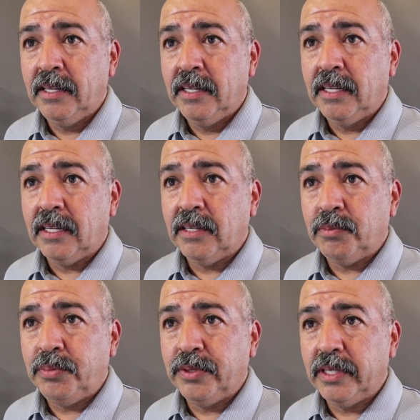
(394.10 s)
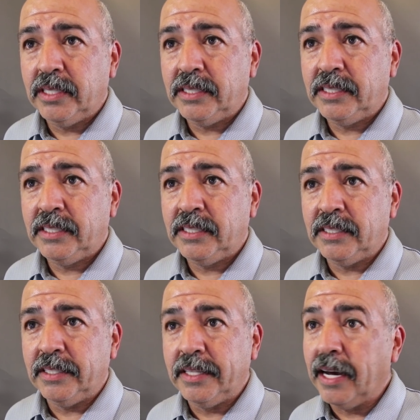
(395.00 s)
Outputs.
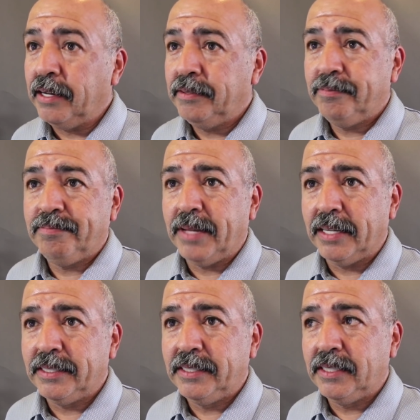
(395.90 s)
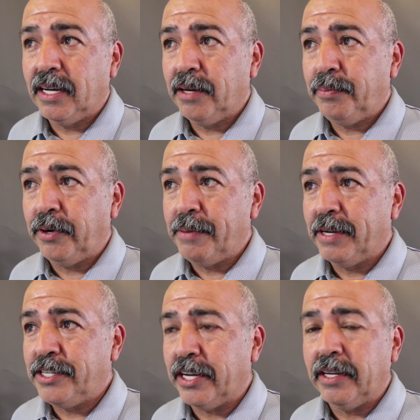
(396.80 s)
Yeah, that's pretty
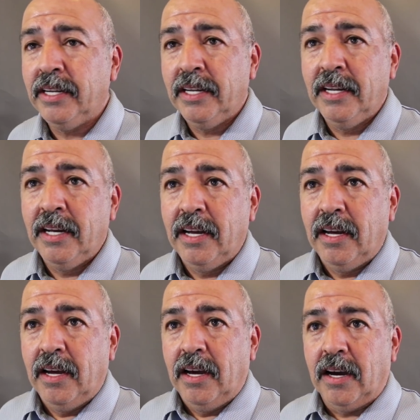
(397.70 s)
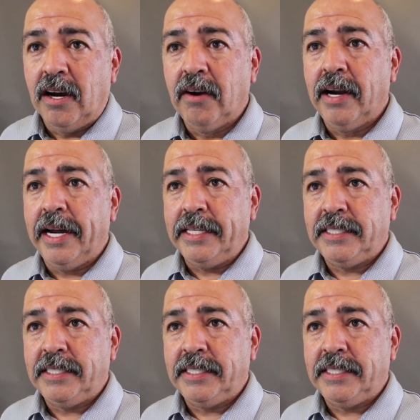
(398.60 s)
much it. All right.